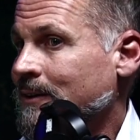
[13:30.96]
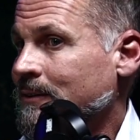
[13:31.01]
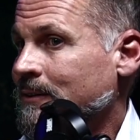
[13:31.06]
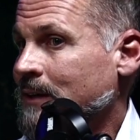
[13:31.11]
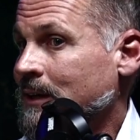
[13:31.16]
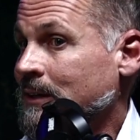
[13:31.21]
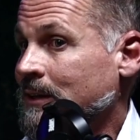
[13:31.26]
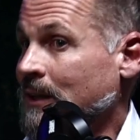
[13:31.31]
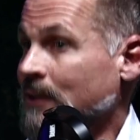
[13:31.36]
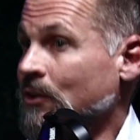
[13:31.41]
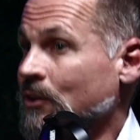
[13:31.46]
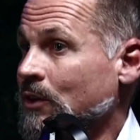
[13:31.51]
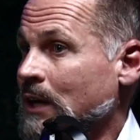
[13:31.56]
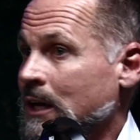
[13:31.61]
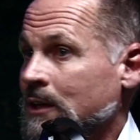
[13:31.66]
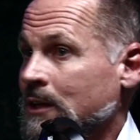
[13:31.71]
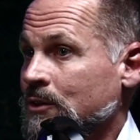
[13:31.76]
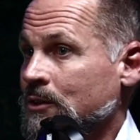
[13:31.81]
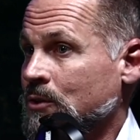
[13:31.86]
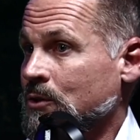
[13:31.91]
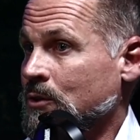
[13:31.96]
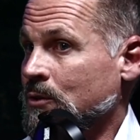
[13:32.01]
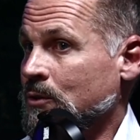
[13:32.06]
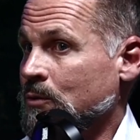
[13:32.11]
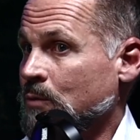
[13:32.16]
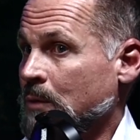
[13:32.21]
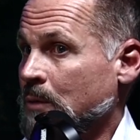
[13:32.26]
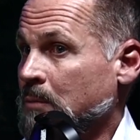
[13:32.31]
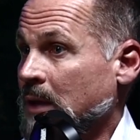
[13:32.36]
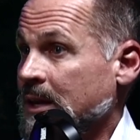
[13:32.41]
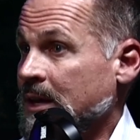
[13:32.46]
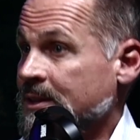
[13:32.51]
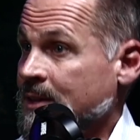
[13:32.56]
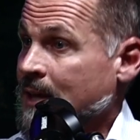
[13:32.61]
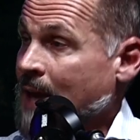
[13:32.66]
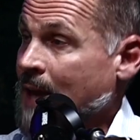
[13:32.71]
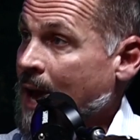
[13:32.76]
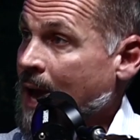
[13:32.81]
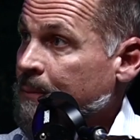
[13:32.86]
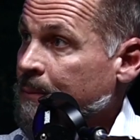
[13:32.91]
And then you get into
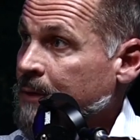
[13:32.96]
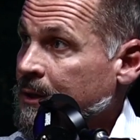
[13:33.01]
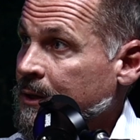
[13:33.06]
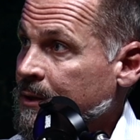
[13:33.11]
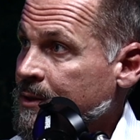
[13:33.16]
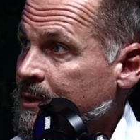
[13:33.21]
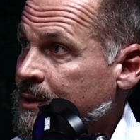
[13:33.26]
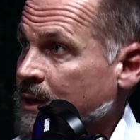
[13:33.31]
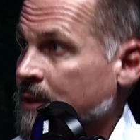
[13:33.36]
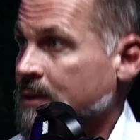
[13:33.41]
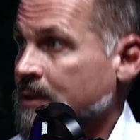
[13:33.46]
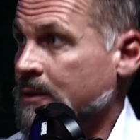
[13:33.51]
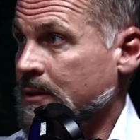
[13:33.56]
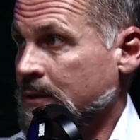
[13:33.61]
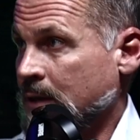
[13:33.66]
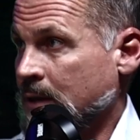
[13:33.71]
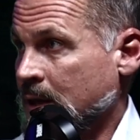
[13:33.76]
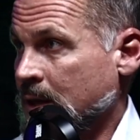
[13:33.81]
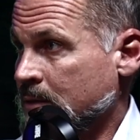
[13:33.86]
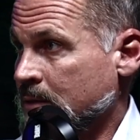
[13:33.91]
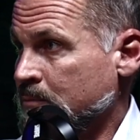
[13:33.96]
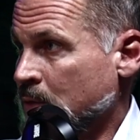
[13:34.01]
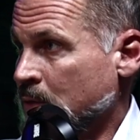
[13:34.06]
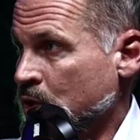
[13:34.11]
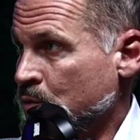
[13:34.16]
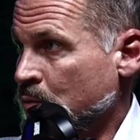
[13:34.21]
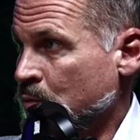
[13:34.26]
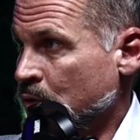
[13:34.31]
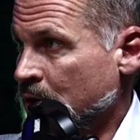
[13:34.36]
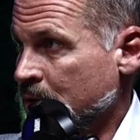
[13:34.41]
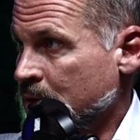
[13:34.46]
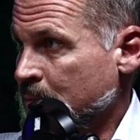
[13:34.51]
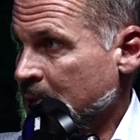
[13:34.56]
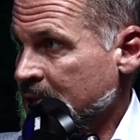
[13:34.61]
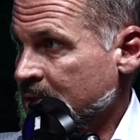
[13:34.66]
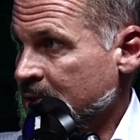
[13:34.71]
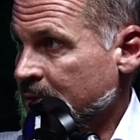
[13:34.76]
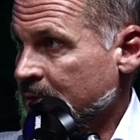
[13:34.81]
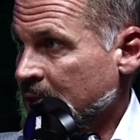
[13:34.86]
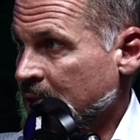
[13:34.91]
replacing cabinets. That gets much more
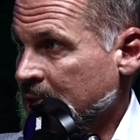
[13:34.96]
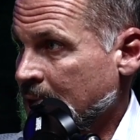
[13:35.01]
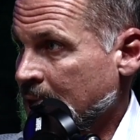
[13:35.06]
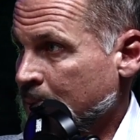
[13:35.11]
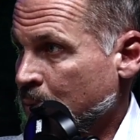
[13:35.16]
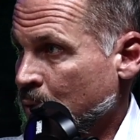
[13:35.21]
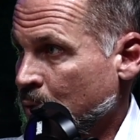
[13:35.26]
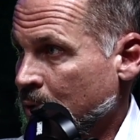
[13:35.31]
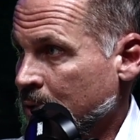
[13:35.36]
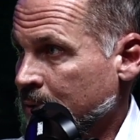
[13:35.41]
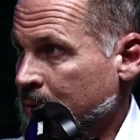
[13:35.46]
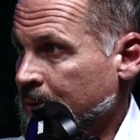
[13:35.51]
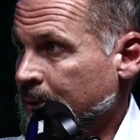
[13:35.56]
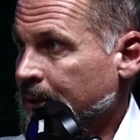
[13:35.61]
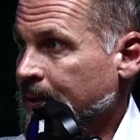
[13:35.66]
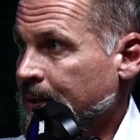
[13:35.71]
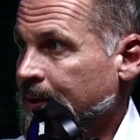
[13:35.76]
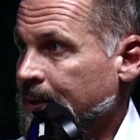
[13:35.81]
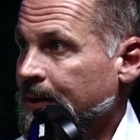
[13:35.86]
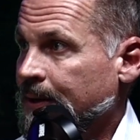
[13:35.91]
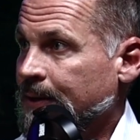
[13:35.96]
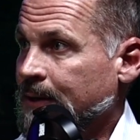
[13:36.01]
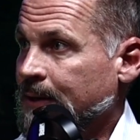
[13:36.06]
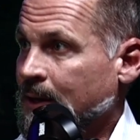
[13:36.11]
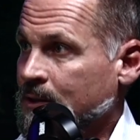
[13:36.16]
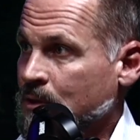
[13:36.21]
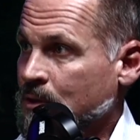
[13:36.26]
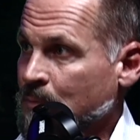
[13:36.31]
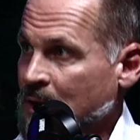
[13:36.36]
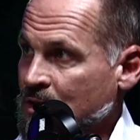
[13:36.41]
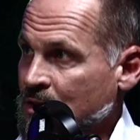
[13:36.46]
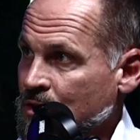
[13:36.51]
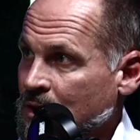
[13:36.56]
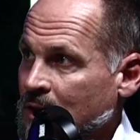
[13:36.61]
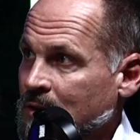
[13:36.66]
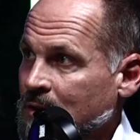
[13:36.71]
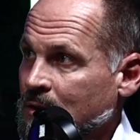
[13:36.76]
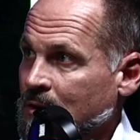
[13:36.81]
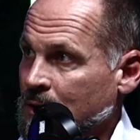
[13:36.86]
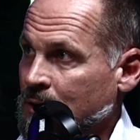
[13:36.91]
expensive at that point. And not to mention
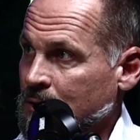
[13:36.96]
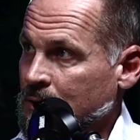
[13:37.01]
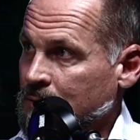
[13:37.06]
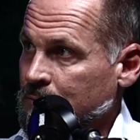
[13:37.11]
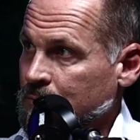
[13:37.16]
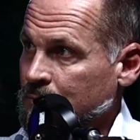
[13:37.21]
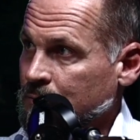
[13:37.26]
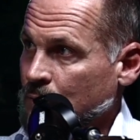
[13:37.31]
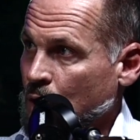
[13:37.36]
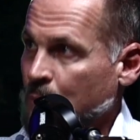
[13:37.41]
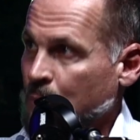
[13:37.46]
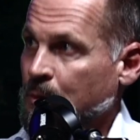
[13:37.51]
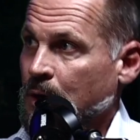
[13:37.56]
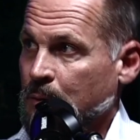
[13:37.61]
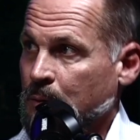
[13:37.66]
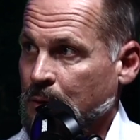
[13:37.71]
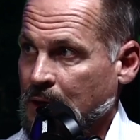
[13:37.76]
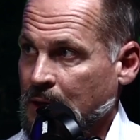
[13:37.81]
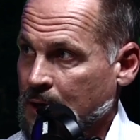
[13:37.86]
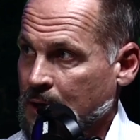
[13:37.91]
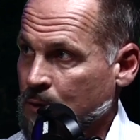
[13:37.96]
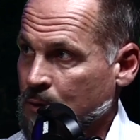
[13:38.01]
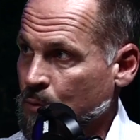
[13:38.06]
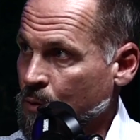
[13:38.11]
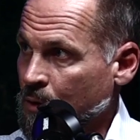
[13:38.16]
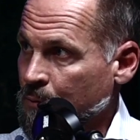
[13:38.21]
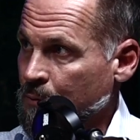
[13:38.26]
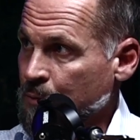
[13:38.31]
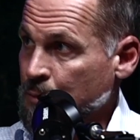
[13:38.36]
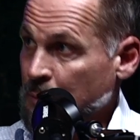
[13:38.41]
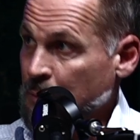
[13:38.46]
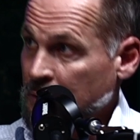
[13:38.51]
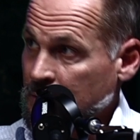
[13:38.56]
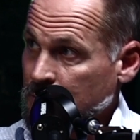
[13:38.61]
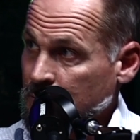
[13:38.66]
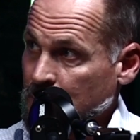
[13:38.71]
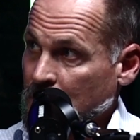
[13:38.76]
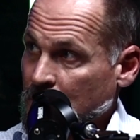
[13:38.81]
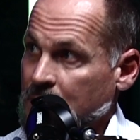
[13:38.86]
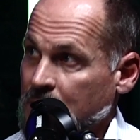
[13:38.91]
that you're going to open up a can of worms
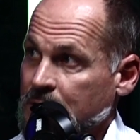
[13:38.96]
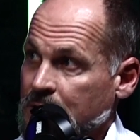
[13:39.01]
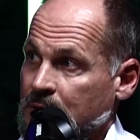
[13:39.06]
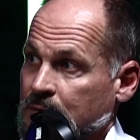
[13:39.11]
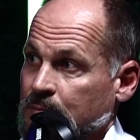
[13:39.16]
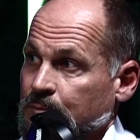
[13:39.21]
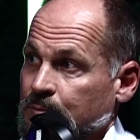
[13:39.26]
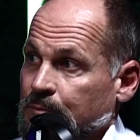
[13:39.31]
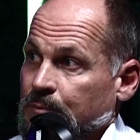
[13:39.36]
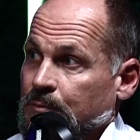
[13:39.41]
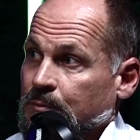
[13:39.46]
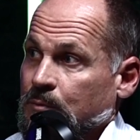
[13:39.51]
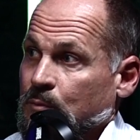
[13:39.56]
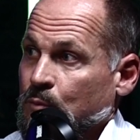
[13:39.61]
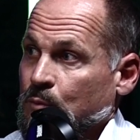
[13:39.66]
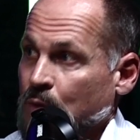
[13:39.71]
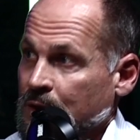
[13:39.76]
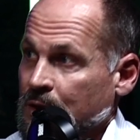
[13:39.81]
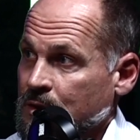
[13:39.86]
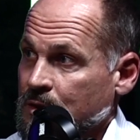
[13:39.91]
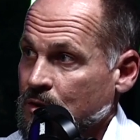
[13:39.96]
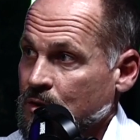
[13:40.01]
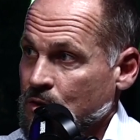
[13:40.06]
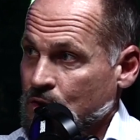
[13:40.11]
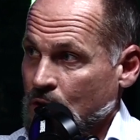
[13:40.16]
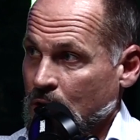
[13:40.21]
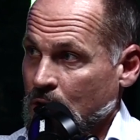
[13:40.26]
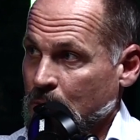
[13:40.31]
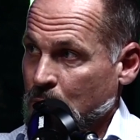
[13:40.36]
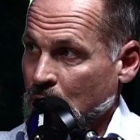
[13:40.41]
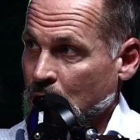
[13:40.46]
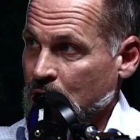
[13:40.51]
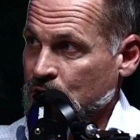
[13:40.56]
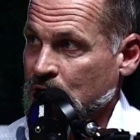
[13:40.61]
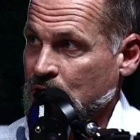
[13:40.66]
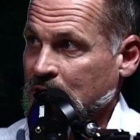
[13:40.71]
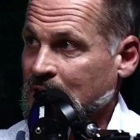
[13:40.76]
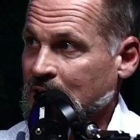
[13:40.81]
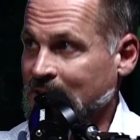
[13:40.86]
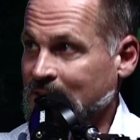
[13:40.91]
because once you start a
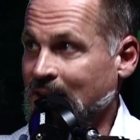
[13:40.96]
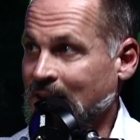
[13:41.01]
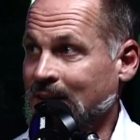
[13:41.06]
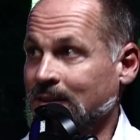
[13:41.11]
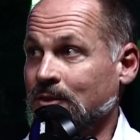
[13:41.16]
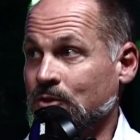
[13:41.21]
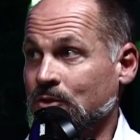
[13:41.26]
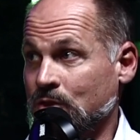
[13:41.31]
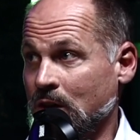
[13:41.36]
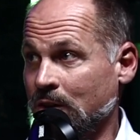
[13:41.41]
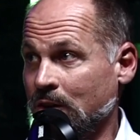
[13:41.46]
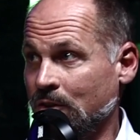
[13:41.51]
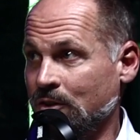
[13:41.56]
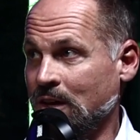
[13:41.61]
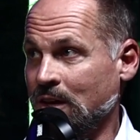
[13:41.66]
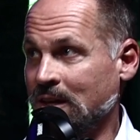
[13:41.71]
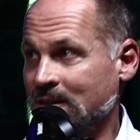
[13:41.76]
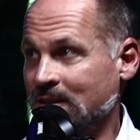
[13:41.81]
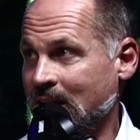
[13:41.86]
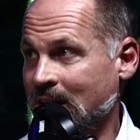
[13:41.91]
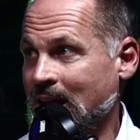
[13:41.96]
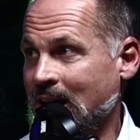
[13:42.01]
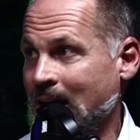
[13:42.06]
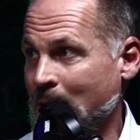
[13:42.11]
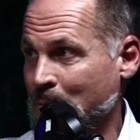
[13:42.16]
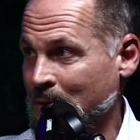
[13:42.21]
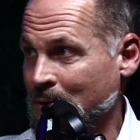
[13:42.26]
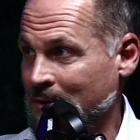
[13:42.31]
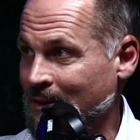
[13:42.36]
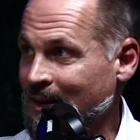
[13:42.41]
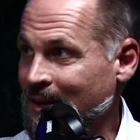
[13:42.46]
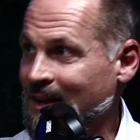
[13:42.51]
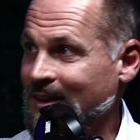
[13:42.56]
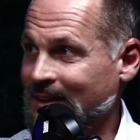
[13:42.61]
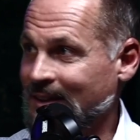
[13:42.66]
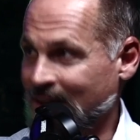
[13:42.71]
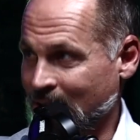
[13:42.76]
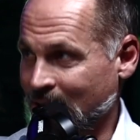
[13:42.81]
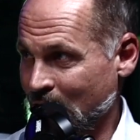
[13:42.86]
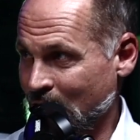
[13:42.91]
project like that, there's other things that happen
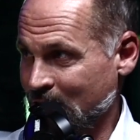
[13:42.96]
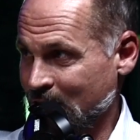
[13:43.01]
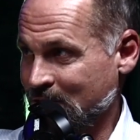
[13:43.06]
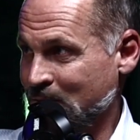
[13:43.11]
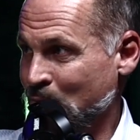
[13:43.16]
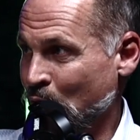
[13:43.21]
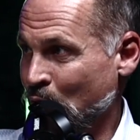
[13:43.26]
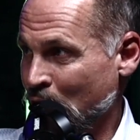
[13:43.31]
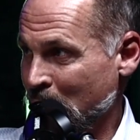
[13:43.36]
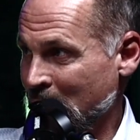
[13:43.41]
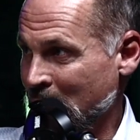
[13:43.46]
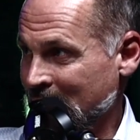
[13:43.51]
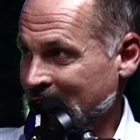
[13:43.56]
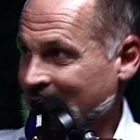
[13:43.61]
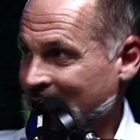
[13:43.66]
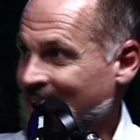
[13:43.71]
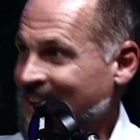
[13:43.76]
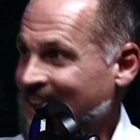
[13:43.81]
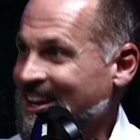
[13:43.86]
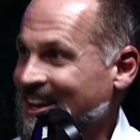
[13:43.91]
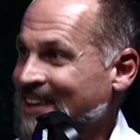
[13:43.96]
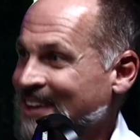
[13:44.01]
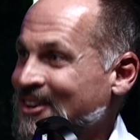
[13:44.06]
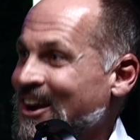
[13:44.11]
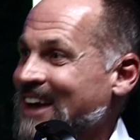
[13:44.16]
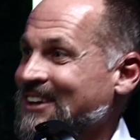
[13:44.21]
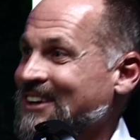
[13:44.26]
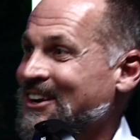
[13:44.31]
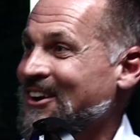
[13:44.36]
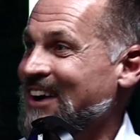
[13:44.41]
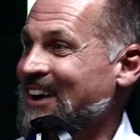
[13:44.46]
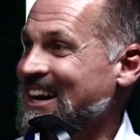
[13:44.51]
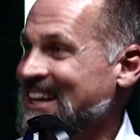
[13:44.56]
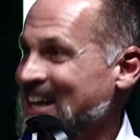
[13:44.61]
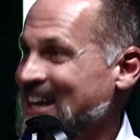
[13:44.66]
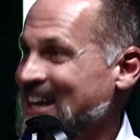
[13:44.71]
that cost more money that you had no idea.